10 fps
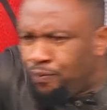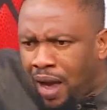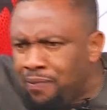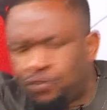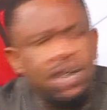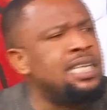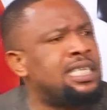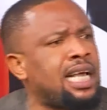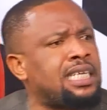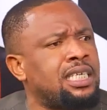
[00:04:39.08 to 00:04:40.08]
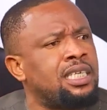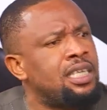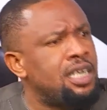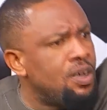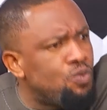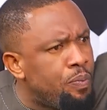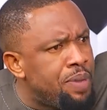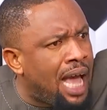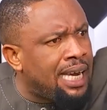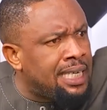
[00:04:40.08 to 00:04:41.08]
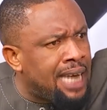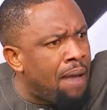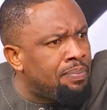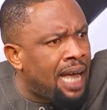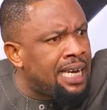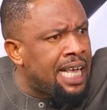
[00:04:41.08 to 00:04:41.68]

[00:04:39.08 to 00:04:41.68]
five training section will be at the time that the